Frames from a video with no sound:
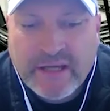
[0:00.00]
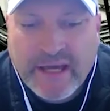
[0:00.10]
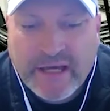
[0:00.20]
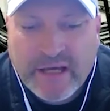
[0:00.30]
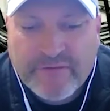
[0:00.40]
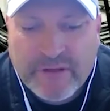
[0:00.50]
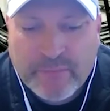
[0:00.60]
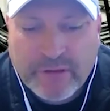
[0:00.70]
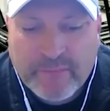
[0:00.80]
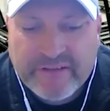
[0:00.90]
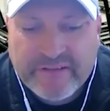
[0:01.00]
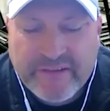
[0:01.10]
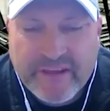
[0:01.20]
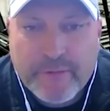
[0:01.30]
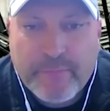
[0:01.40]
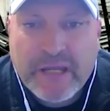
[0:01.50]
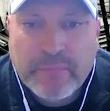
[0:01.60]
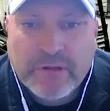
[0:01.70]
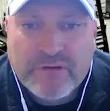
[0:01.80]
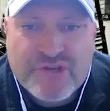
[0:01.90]
have implemented their
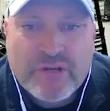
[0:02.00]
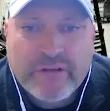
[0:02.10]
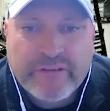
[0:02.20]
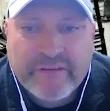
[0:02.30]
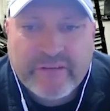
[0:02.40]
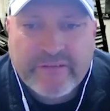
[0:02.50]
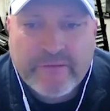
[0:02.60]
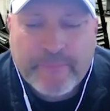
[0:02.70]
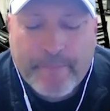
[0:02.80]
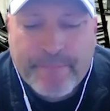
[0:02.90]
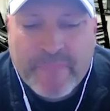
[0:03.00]
paperless shot system.